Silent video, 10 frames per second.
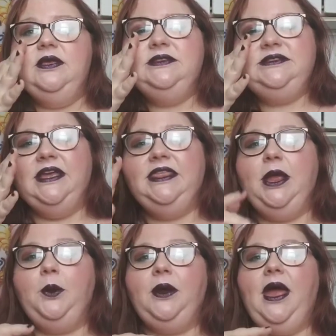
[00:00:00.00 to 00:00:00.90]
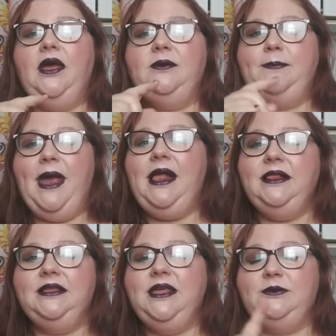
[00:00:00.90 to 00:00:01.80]
said they had a
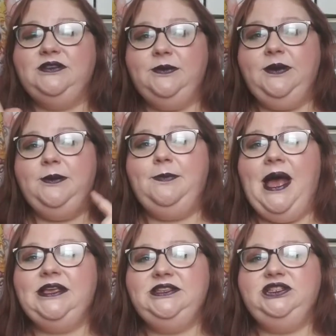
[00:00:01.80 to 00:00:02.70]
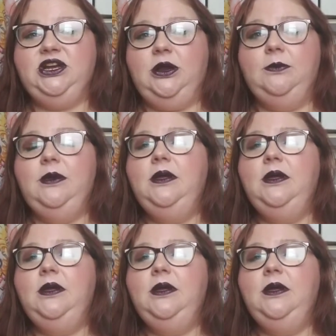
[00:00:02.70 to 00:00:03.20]
palette that was going to be in Boxycharm.